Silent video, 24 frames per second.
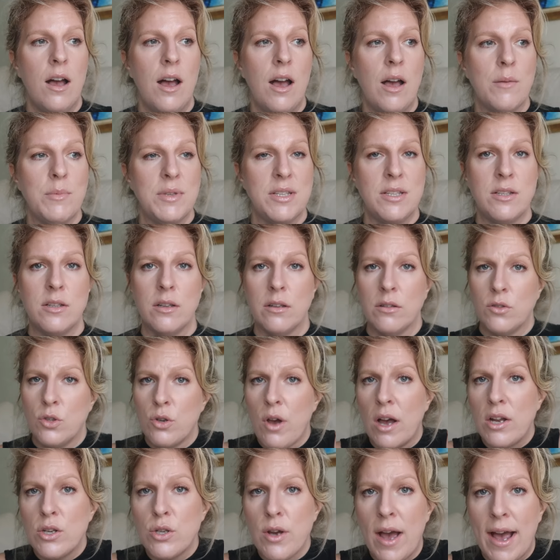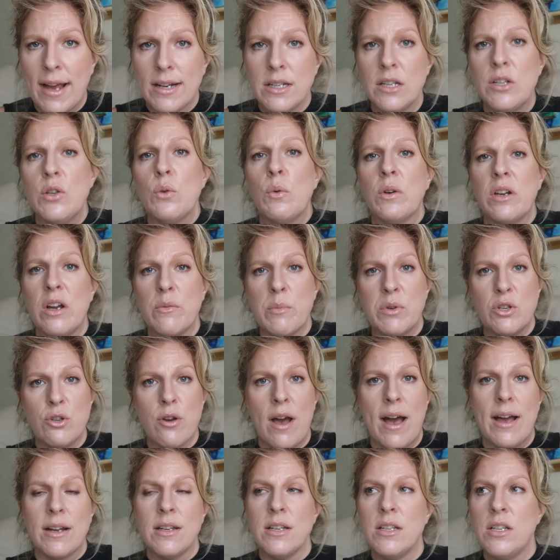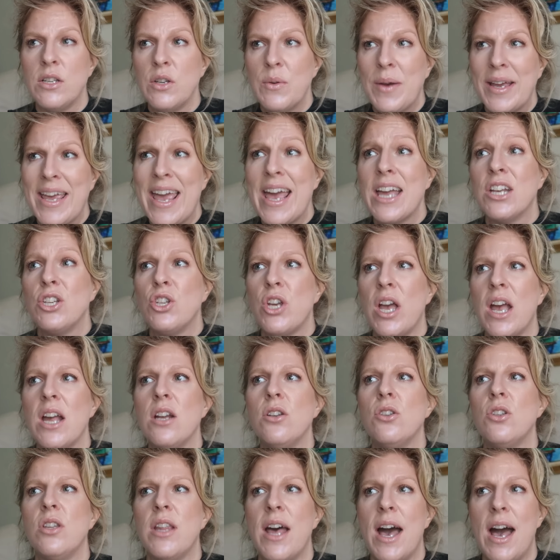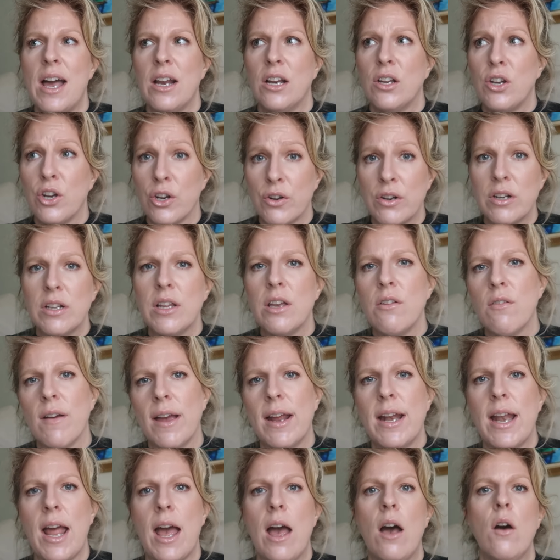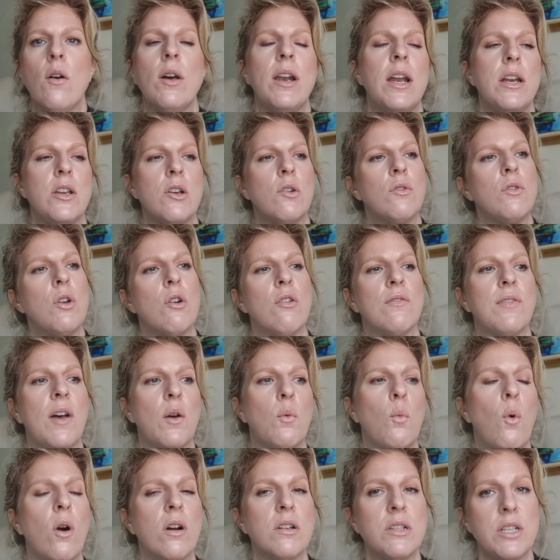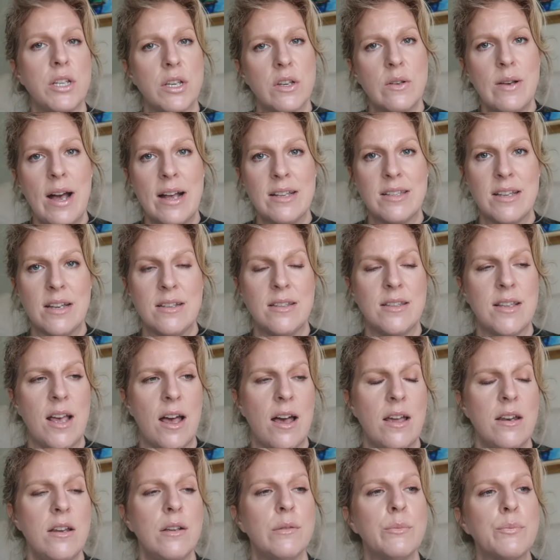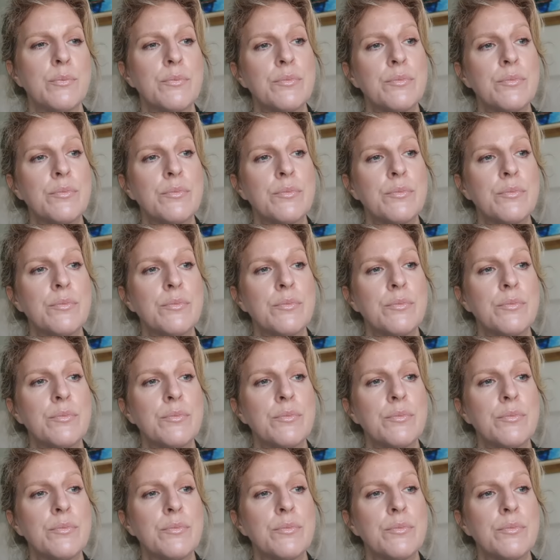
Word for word: I'm still attracted to what I'm attracted to. I can't change that currently right now and I don't know if I want to as I said.